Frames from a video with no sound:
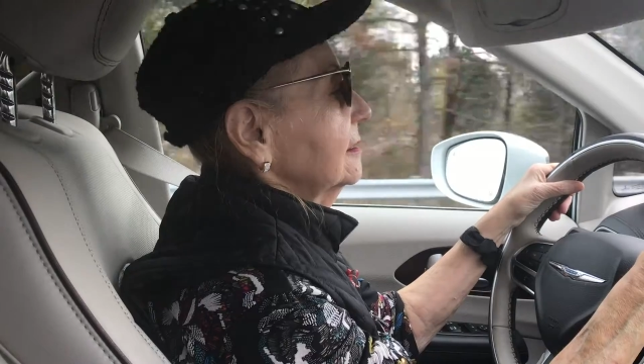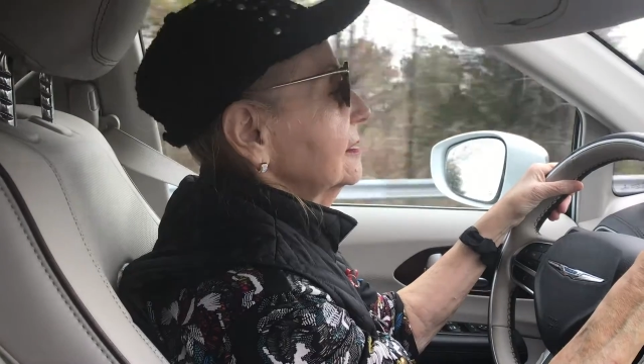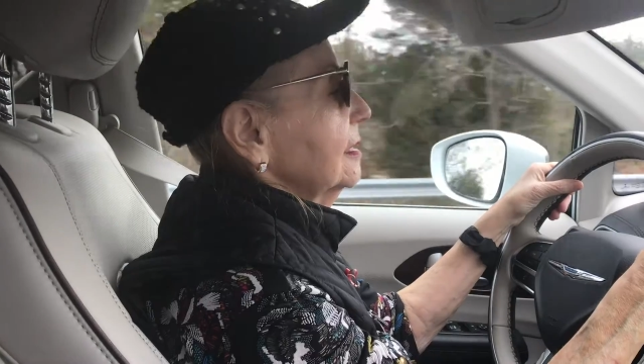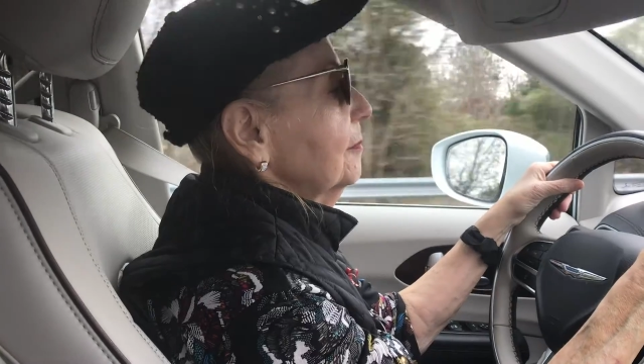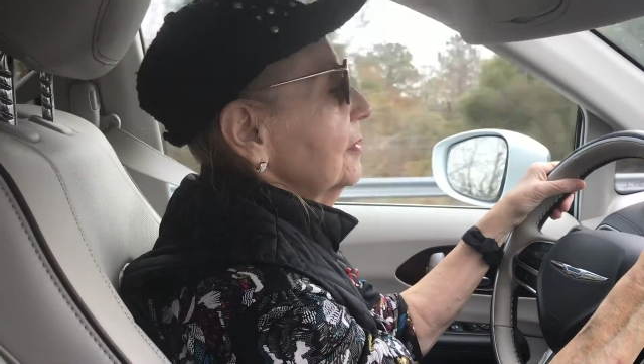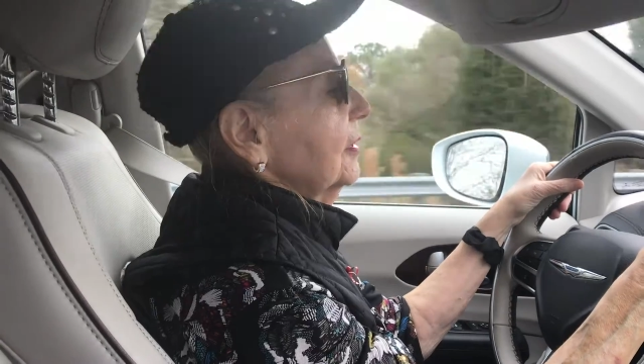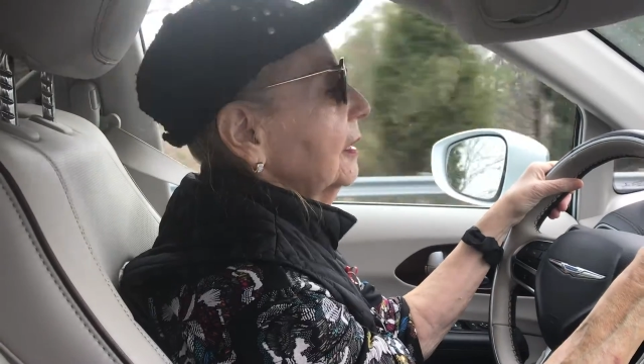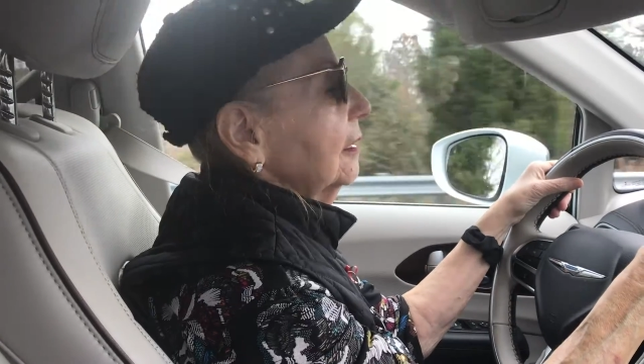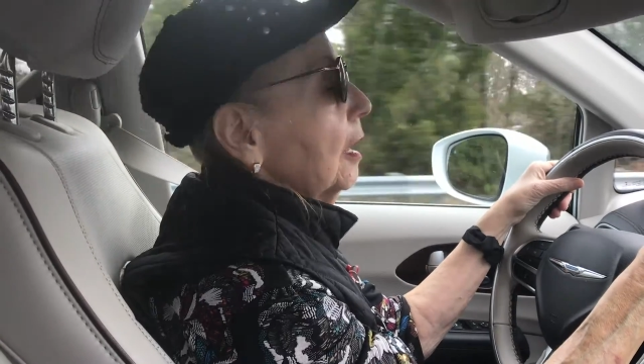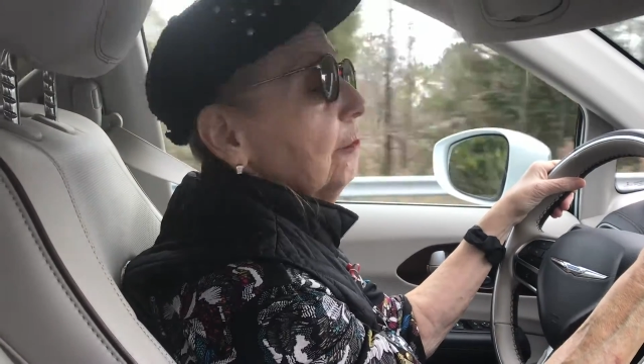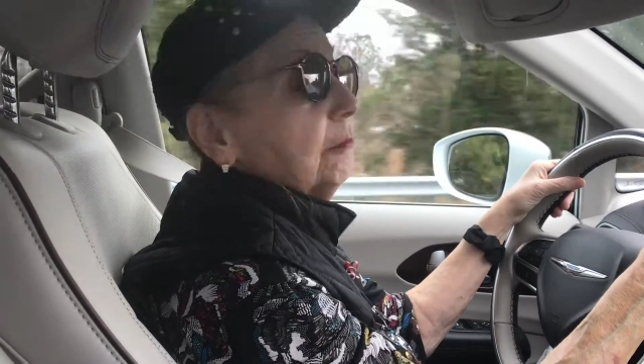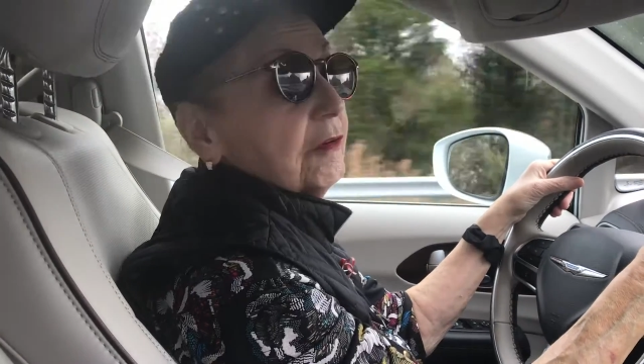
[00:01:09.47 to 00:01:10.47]
some of the
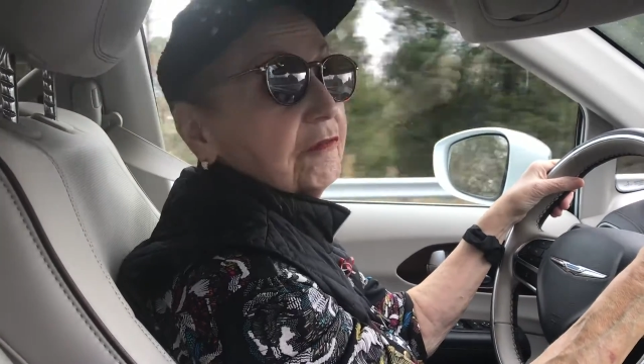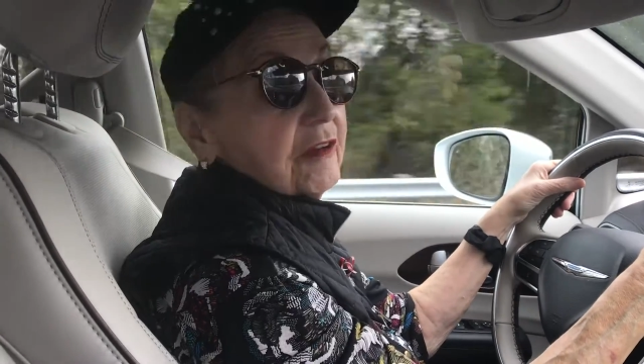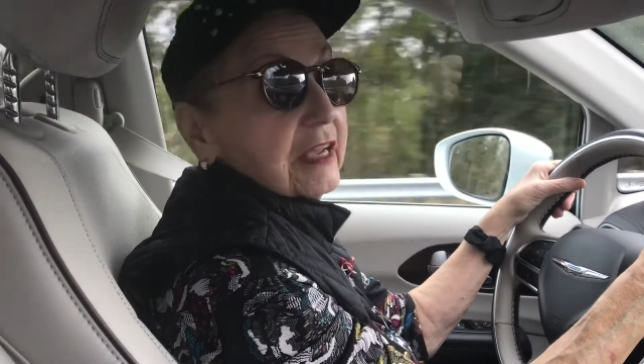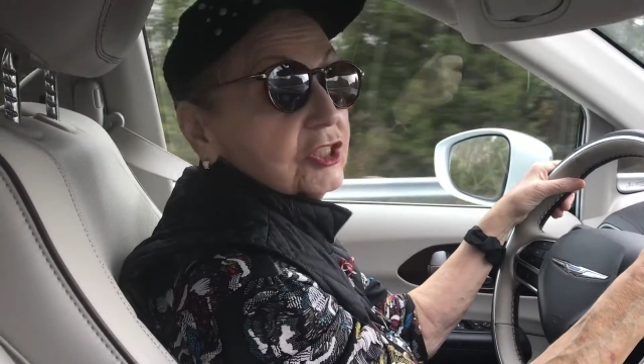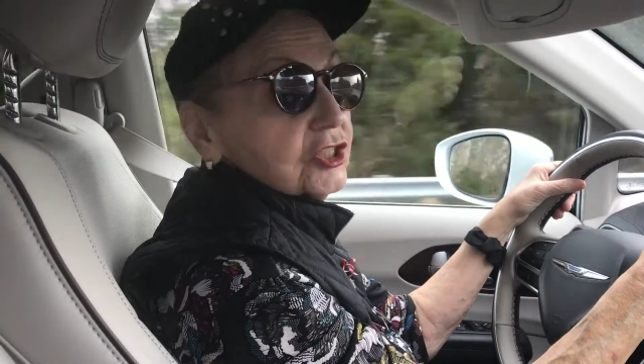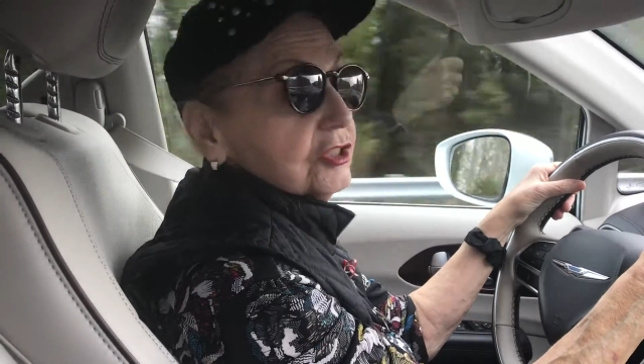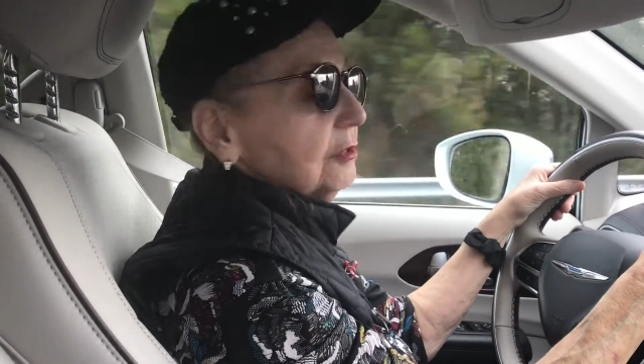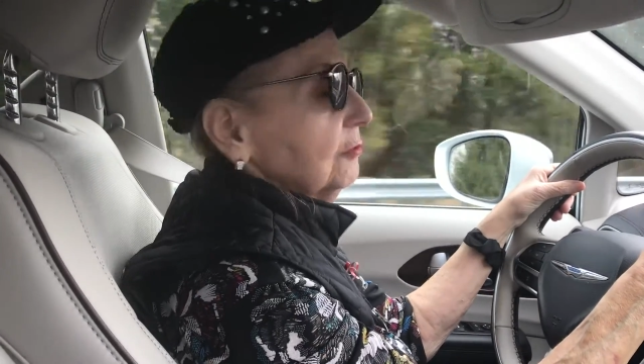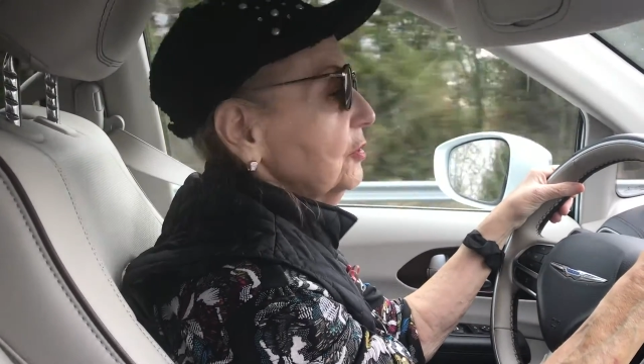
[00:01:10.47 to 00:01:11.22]
professional